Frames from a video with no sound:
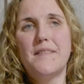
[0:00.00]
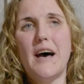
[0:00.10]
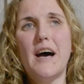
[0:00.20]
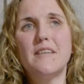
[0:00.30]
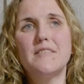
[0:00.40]

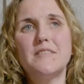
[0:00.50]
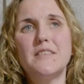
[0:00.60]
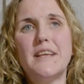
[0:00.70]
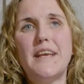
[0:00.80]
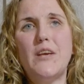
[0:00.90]
that
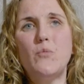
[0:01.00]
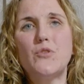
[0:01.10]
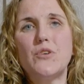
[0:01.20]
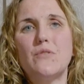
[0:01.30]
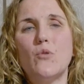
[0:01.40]
he
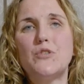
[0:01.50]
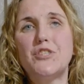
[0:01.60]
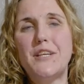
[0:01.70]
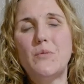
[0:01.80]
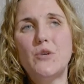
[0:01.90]
would or
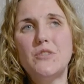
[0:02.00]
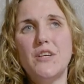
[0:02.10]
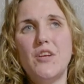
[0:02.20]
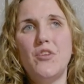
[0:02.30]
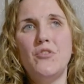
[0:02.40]
she would
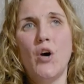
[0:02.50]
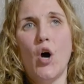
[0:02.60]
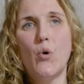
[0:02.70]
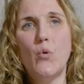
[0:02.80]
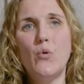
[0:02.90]

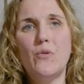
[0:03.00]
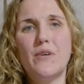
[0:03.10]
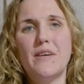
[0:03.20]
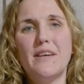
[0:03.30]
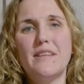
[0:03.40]
know
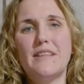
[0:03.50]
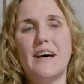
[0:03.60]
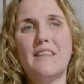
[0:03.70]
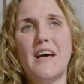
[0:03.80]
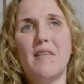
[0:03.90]

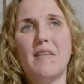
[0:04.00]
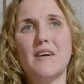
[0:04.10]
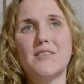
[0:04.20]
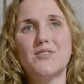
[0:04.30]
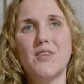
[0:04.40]
that there
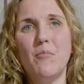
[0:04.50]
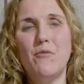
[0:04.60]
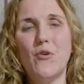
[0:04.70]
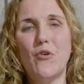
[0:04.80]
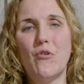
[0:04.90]
are some
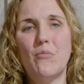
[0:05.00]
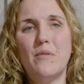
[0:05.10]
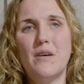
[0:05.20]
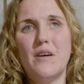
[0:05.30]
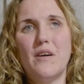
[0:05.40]
form
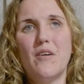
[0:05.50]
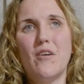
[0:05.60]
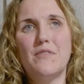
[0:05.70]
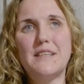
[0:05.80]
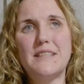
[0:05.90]

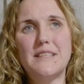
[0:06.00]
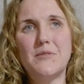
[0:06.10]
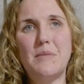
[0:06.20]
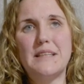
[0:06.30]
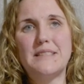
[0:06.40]
of
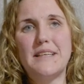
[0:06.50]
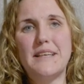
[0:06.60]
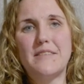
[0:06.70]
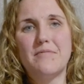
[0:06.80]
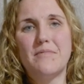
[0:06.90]

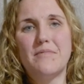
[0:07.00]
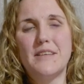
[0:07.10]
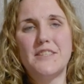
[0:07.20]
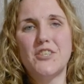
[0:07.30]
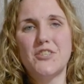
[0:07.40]
accessibility
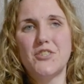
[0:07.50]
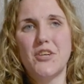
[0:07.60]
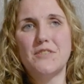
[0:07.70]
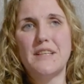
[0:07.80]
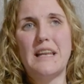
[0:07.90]
it just
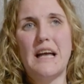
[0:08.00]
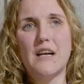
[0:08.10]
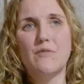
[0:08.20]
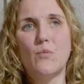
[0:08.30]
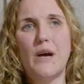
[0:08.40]
shows their lack
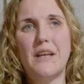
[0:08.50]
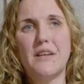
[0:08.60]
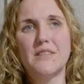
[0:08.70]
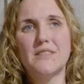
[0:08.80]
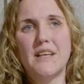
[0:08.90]
of
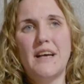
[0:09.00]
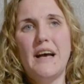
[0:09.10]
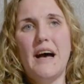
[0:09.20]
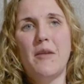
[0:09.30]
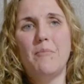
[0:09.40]
awareness.
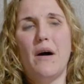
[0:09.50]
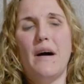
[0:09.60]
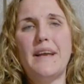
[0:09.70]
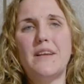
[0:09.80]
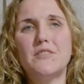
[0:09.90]
And
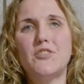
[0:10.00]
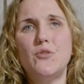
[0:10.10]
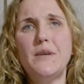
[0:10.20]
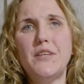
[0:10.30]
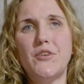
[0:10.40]
by
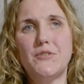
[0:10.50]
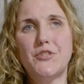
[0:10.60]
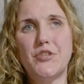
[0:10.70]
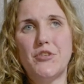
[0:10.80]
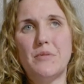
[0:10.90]
doing
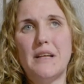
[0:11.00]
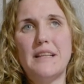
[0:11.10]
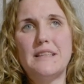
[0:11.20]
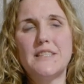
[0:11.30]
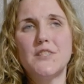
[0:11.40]
YouTube,
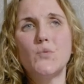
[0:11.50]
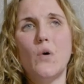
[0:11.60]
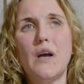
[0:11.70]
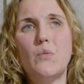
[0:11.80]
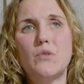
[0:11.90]
this is
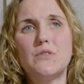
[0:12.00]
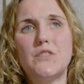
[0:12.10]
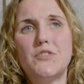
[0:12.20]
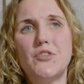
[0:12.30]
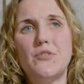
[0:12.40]
what I want
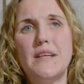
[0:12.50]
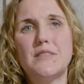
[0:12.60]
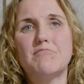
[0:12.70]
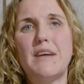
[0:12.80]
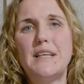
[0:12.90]
to do
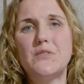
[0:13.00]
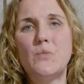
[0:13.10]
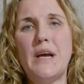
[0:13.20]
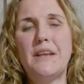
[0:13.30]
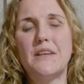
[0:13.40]
is raise
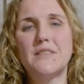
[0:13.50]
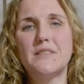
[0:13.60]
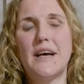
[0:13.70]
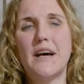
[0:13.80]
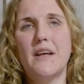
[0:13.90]
awareness
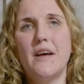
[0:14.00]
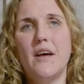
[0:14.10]
that